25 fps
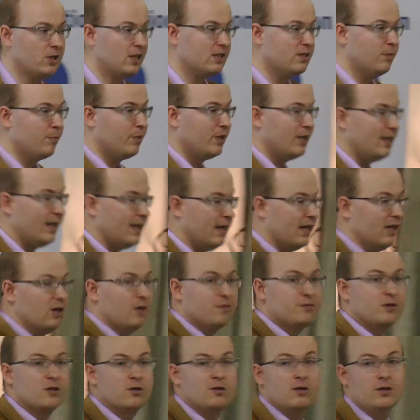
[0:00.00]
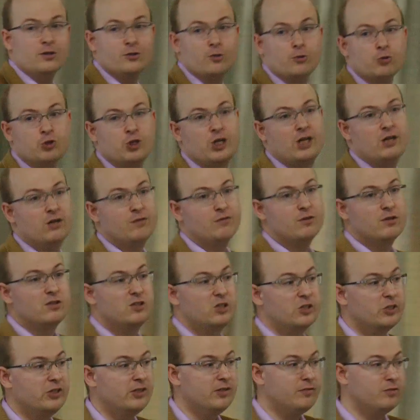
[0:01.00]
at the beginning of the causal chain of the
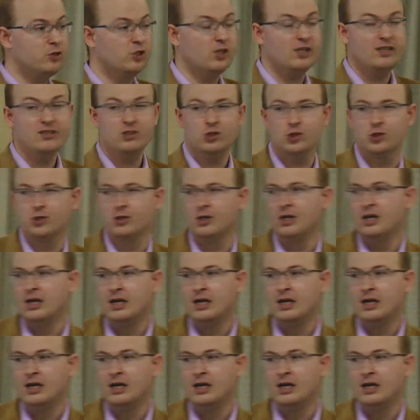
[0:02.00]
theory of change,